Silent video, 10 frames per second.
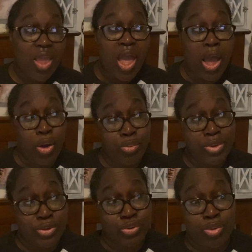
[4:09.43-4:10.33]
I hope
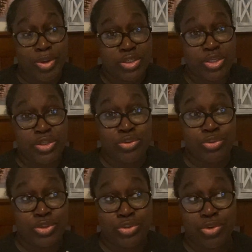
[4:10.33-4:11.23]
that's all my change you
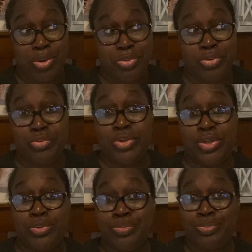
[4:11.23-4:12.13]
just dropped over
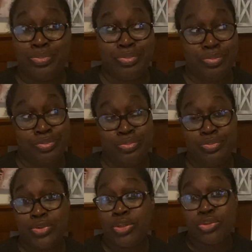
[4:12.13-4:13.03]
there.
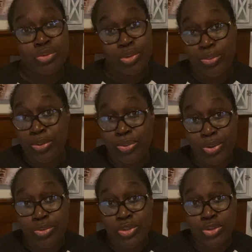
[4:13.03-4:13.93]
Because, people
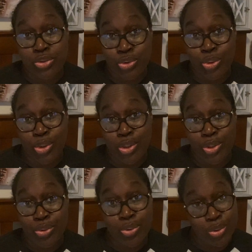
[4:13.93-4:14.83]
go to the store
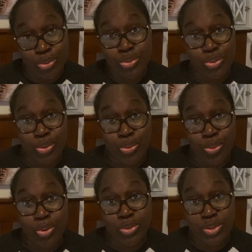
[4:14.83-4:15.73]
during
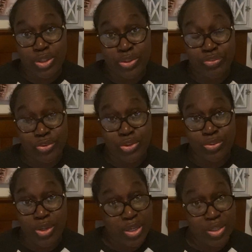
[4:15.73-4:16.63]
quarantine for
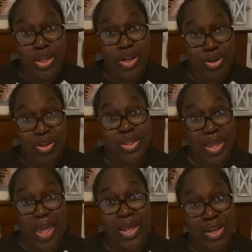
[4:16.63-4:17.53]
you, and
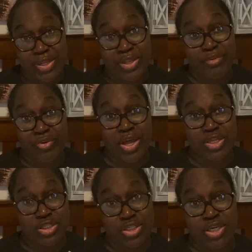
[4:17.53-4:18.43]
they act like they
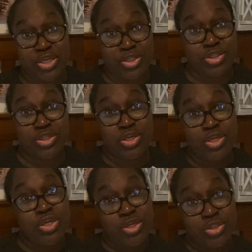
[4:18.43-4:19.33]
forgot your change.
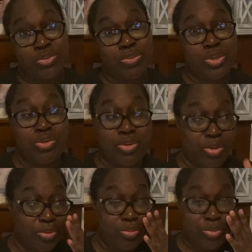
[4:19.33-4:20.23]
It's when, you
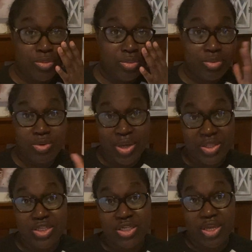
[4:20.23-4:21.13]

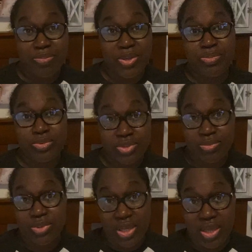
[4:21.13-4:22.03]
got to check people
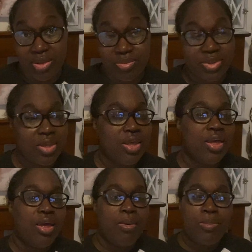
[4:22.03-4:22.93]
sometimes.
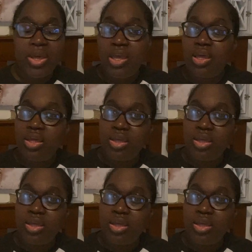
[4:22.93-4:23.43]
But,